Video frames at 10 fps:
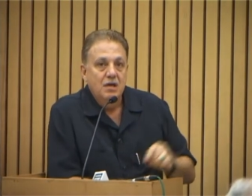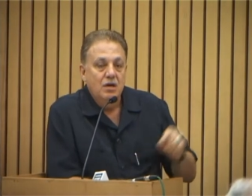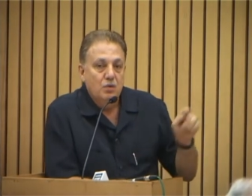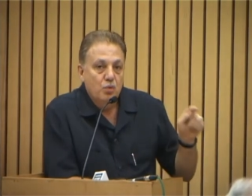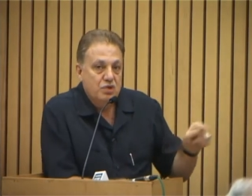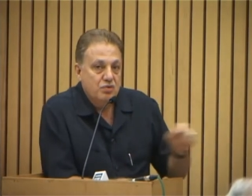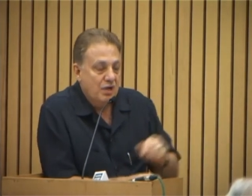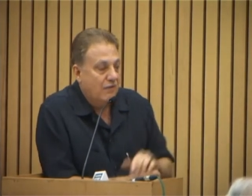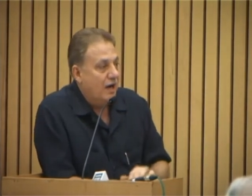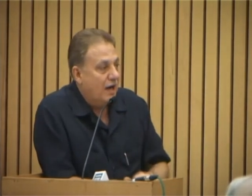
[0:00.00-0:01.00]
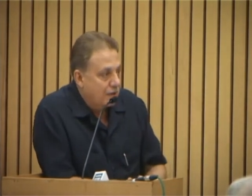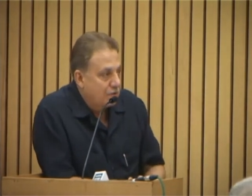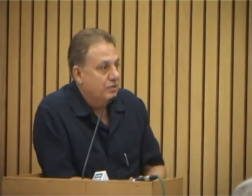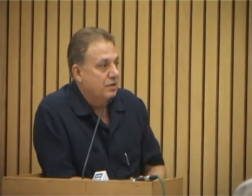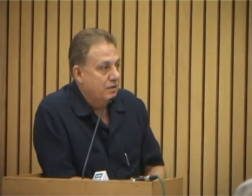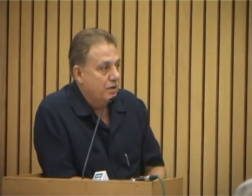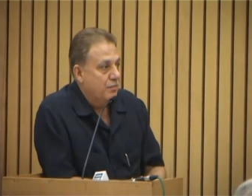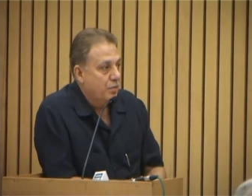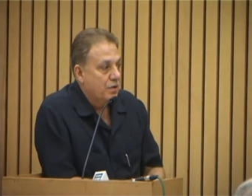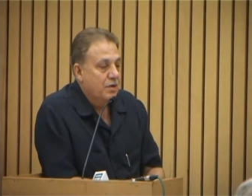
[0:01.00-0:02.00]
in which you have argued in your
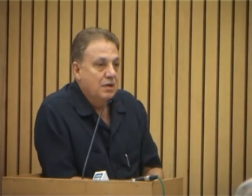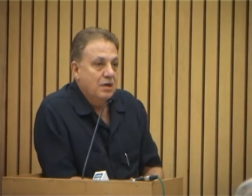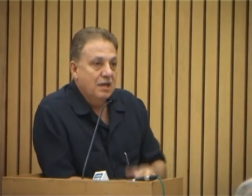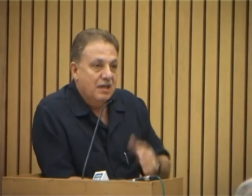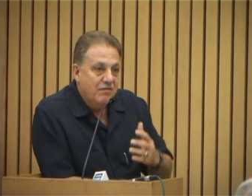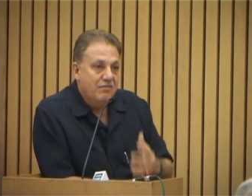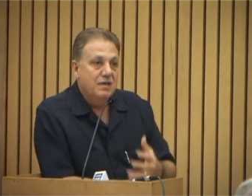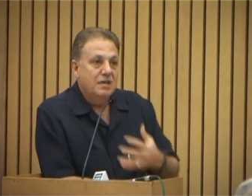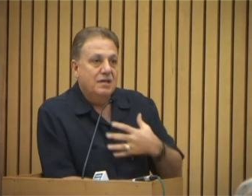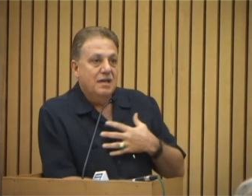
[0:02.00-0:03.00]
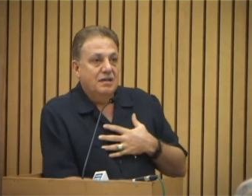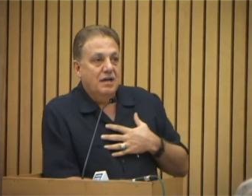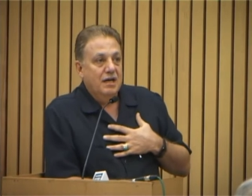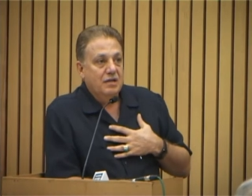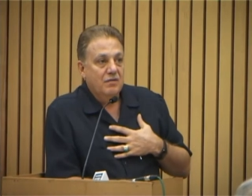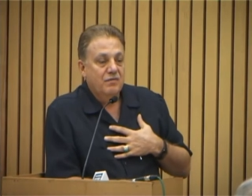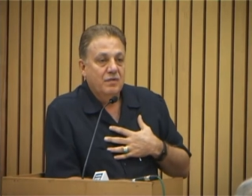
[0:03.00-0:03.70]
book give me that kind of